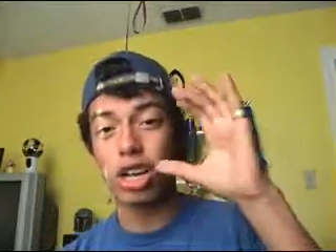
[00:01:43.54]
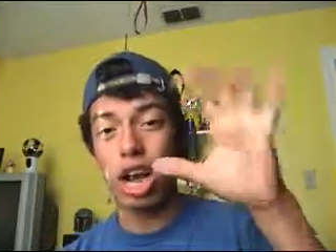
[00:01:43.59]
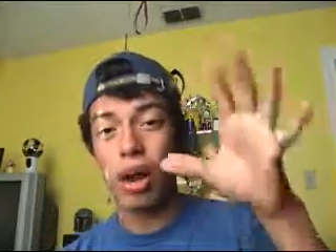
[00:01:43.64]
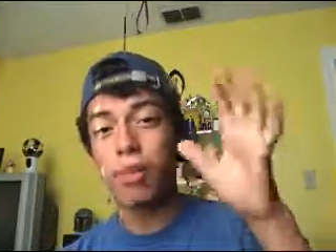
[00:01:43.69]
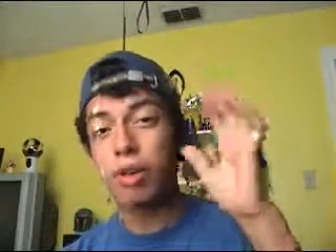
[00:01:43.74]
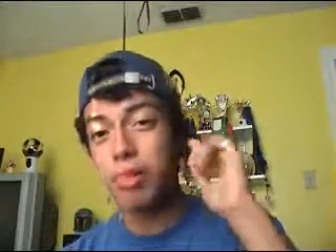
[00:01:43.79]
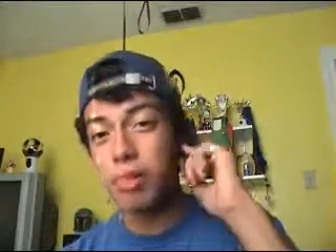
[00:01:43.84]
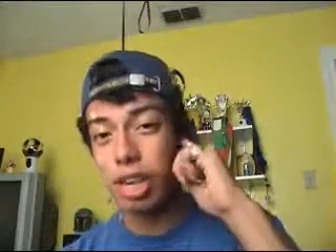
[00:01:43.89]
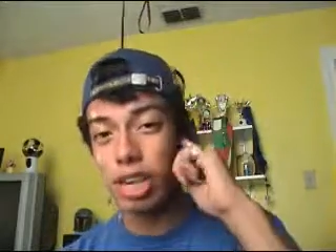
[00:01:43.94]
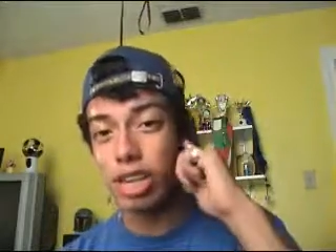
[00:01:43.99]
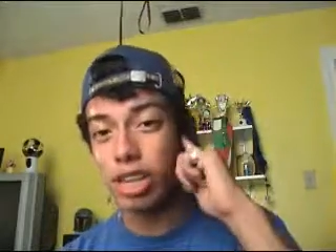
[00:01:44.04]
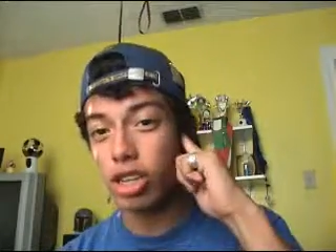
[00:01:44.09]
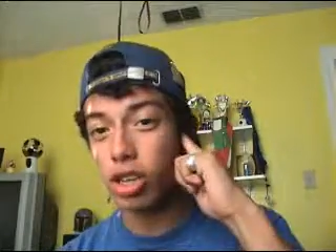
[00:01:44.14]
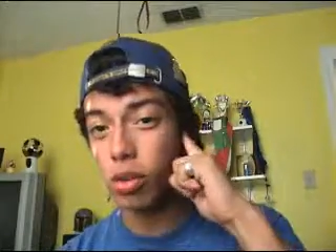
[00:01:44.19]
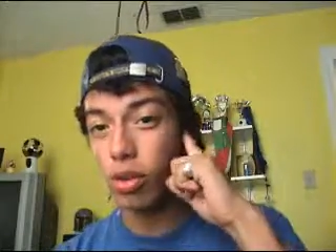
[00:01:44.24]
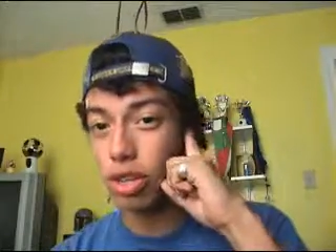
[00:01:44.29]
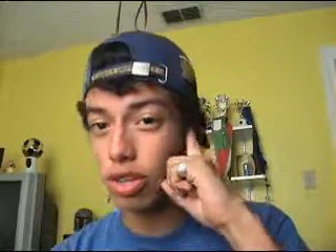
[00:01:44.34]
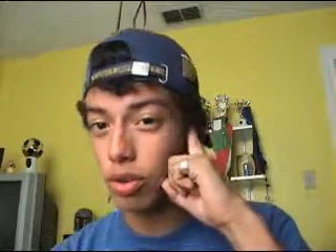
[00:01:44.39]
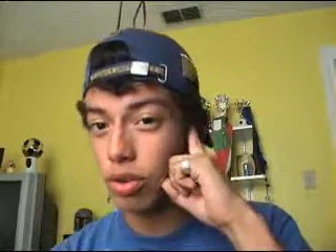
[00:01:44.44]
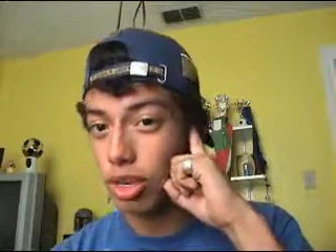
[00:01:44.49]
I'm gonna make a deal
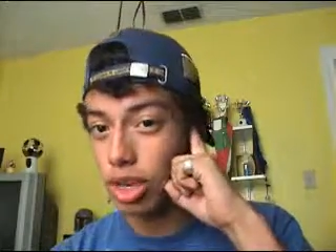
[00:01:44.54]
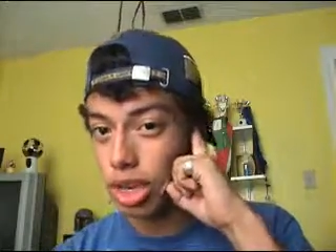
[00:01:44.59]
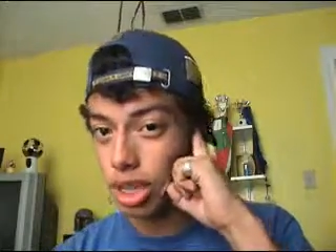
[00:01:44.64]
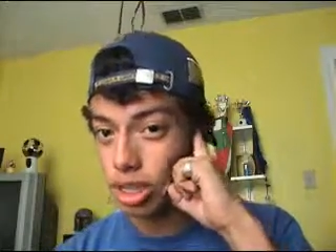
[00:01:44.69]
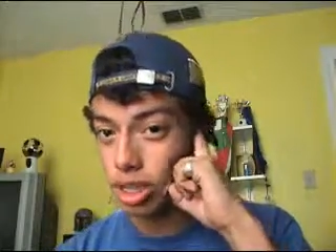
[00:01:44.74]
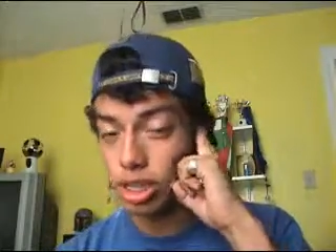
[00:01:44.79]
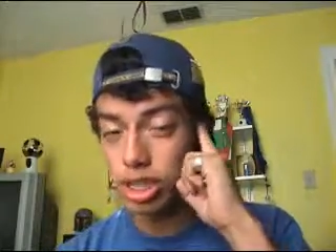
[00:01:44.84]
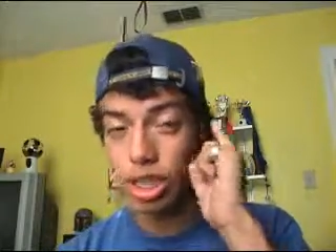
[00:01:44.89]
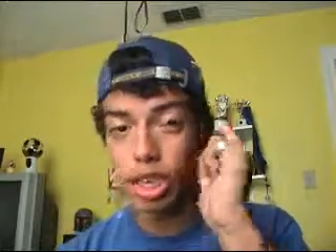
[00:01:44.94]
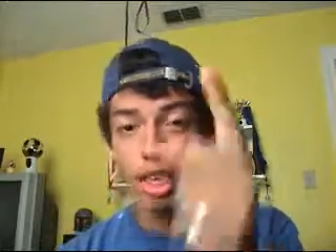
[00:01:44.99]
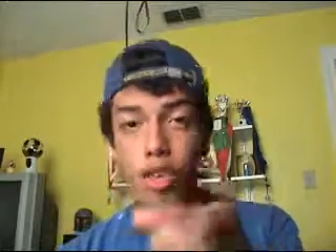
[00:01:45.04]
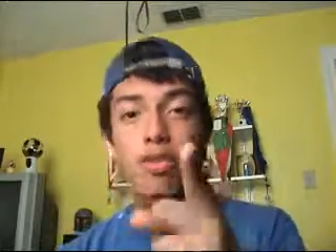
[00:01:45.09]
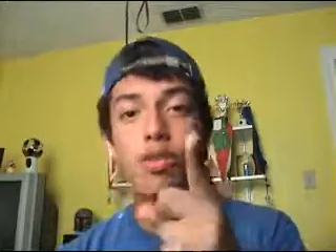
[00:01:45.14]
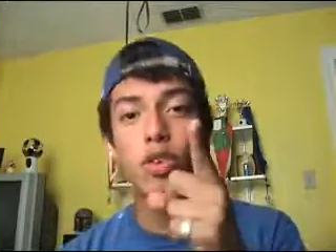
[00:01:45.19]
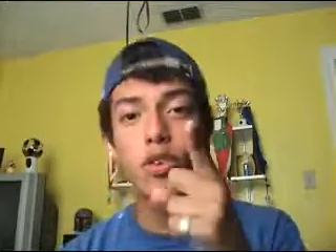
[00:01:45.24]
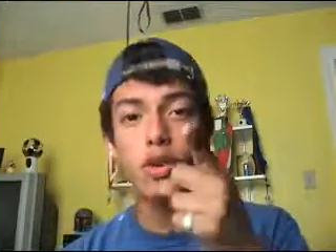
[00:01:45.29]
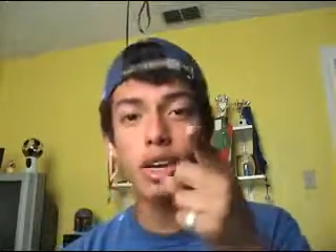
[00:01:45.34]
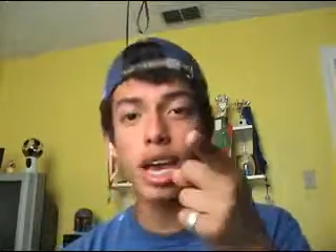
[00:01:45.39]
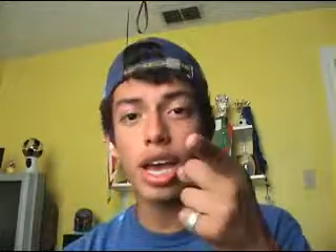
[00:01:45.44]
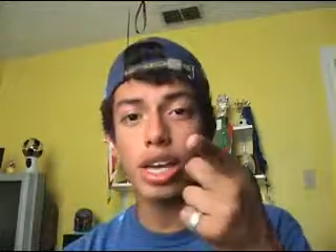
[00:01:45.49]
with you guys. If
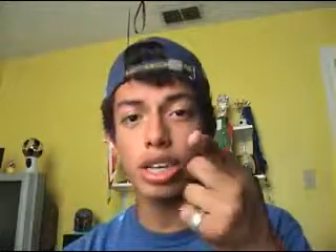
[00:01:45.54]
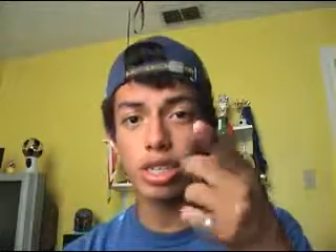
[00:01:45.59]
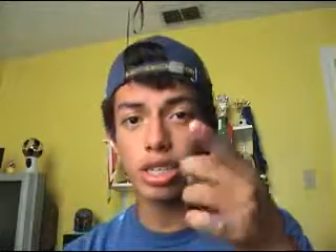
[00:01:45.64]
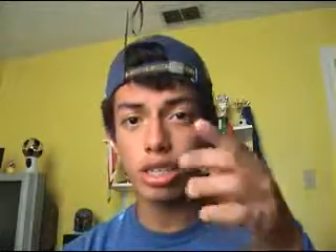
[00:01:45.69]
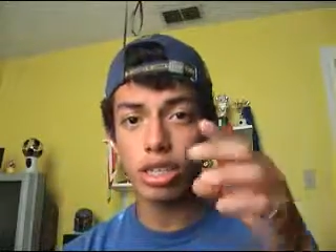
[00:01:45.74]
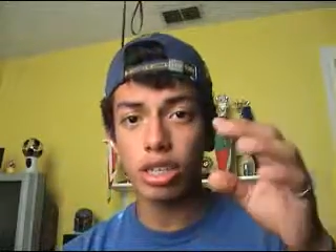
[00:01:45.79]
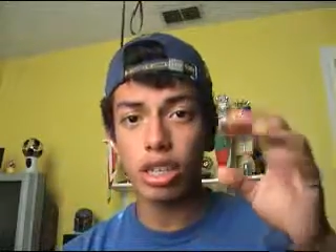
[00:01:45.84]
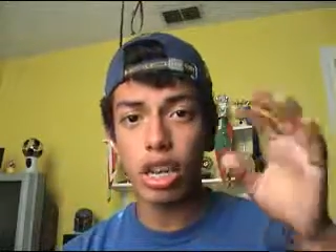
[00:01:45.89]
you guys